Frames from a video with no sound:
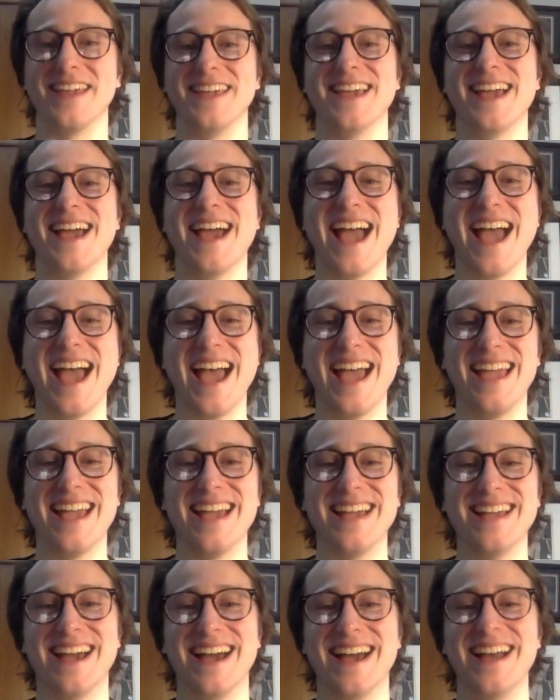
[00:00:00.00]
yeah, yeah,
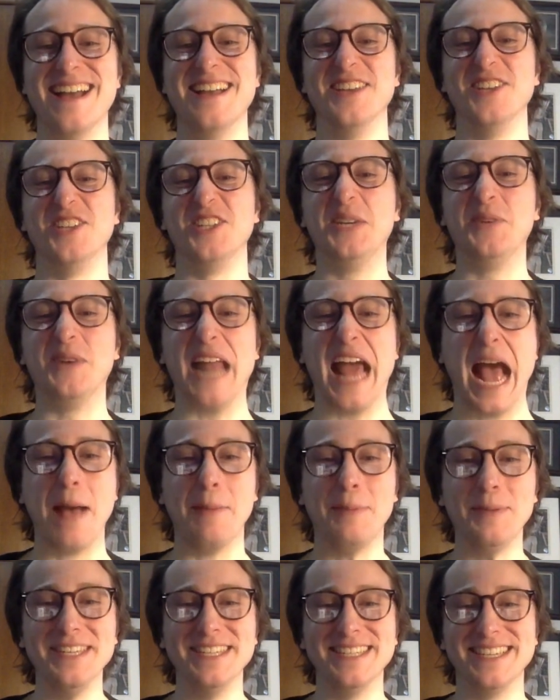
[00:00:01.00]
yeah. See what
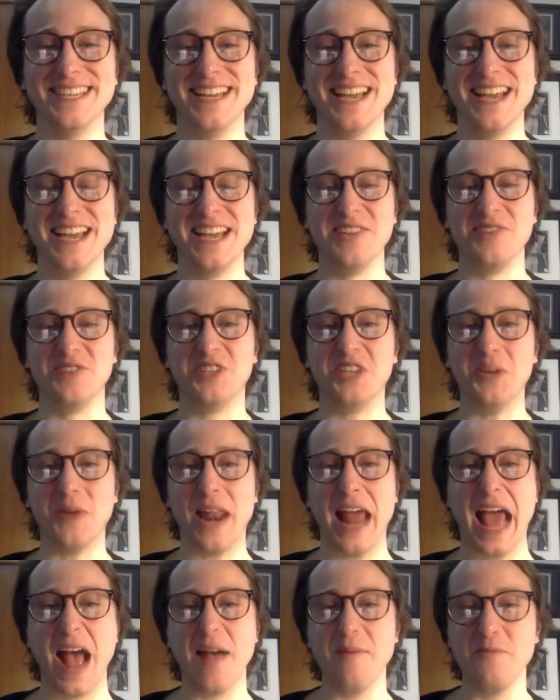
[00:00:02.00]
happens? You see what
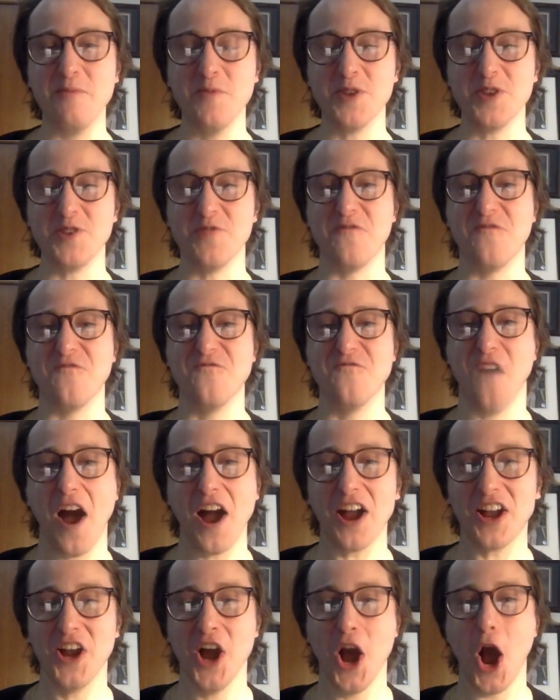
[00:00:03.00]
happened when you
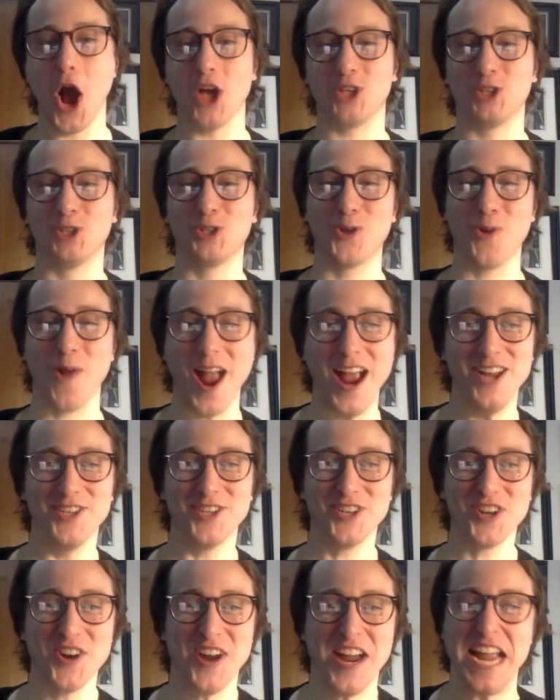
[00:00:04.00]
fuck a
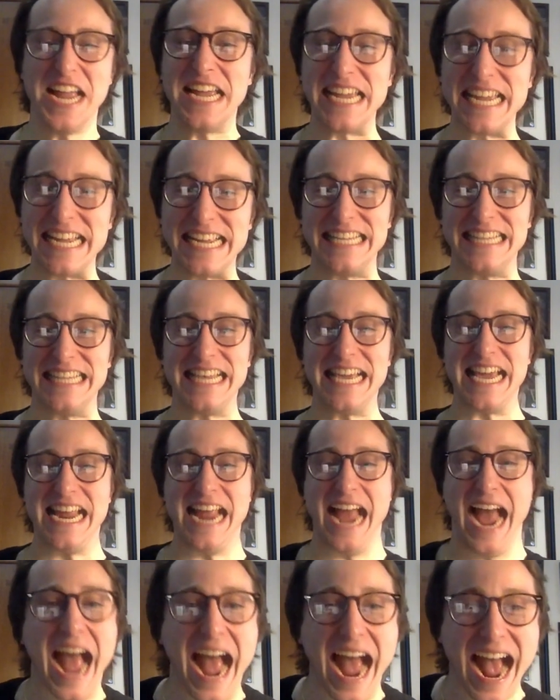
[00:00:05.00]
stranger in the
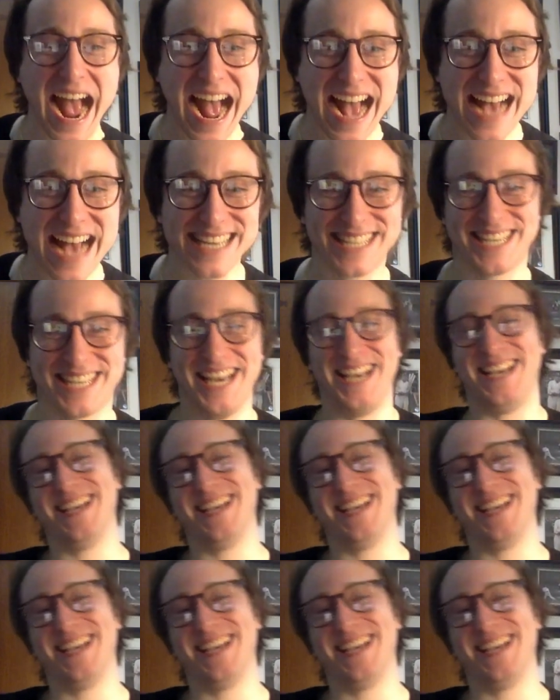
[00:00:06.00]
ass?